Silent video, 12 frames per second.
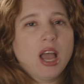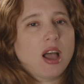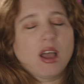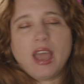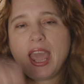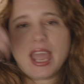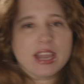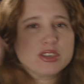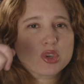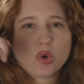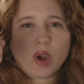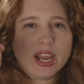
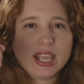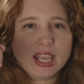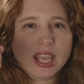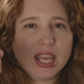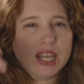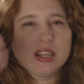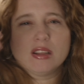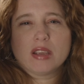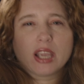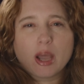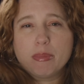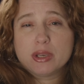hand cranking it and
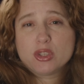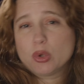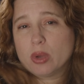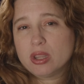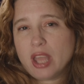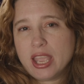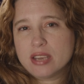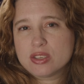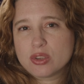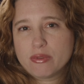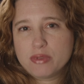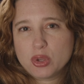looking up into a light
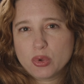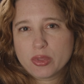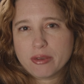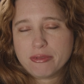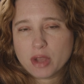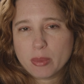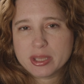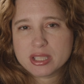to view the film